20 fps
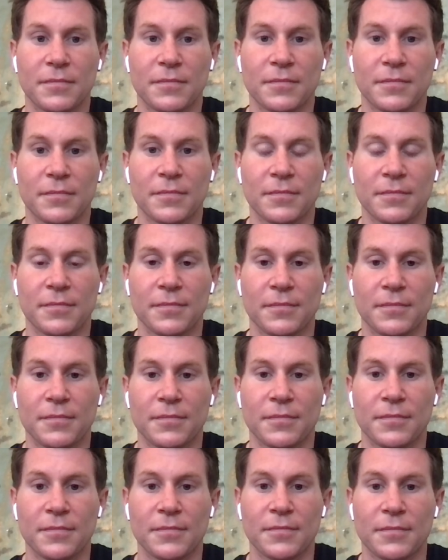
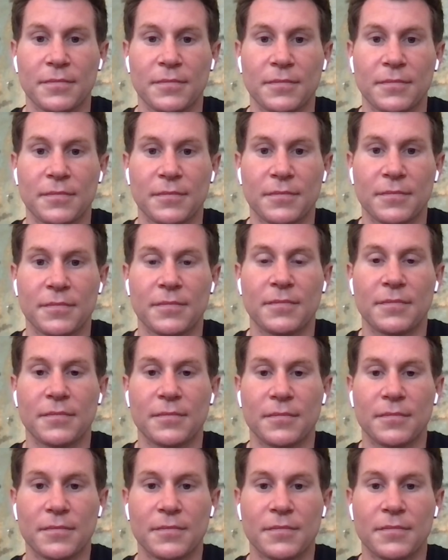
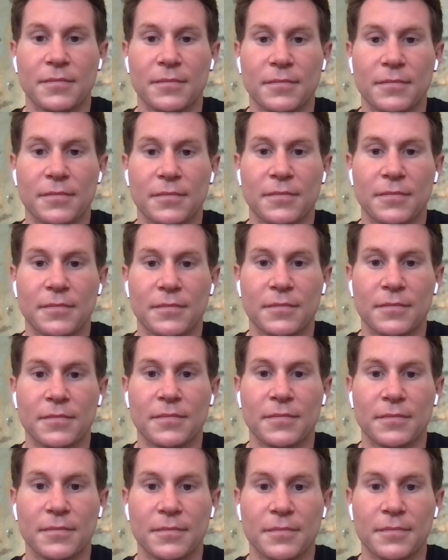
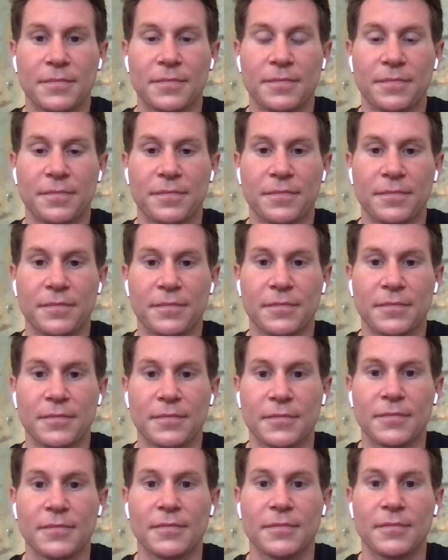
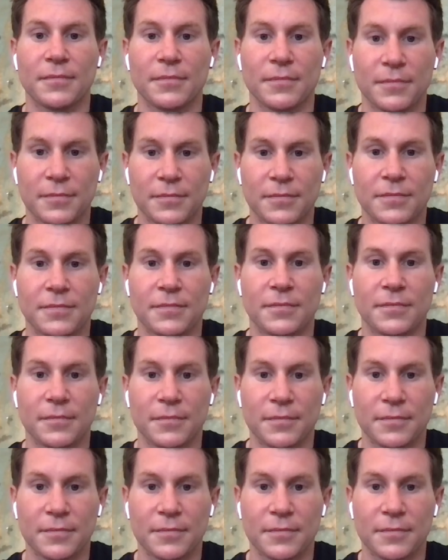[no speech]